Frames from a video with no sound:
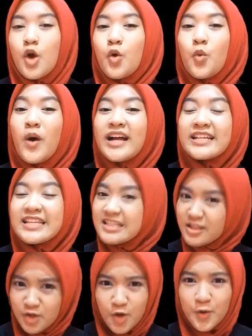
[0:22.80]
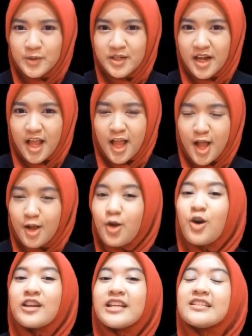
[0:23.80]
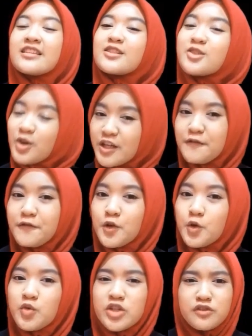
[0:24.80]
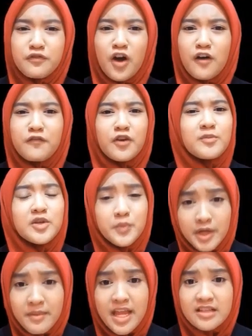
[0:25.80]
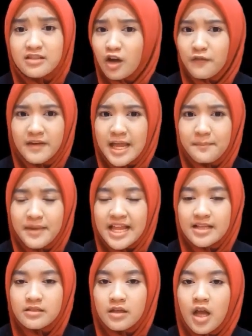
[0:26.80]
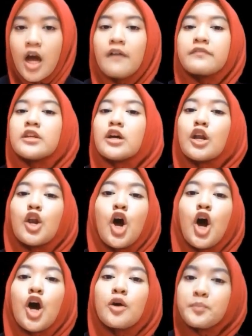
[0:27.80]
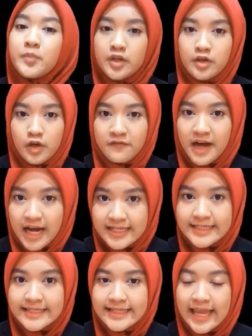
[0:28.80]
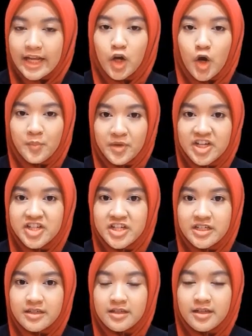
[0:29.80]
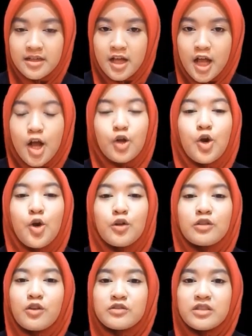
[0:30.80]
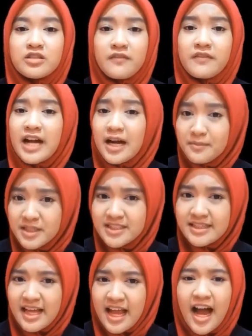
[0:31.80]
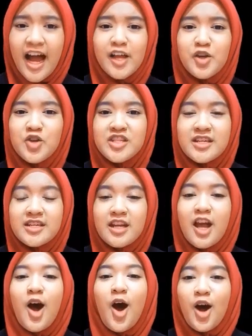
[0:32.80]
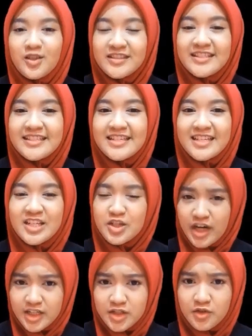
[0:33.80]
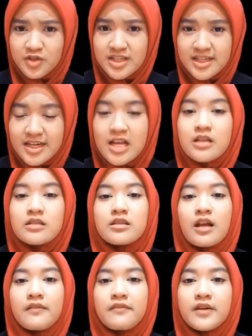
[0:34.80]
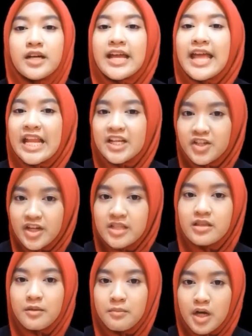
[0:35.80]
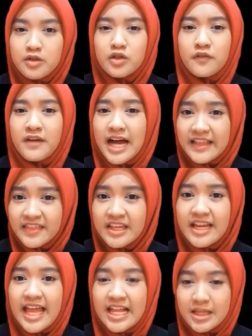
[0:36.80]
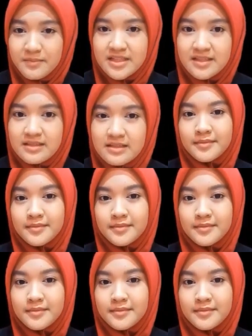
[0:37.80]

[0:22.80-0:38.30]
What is coal? Coal is a solid fuel which forms from the remains of land plants after a long period of hardening and compression. Coal consists of carbon, hydrogen, oxygen, nitrogen, sulfur, and trace amounts of other elements.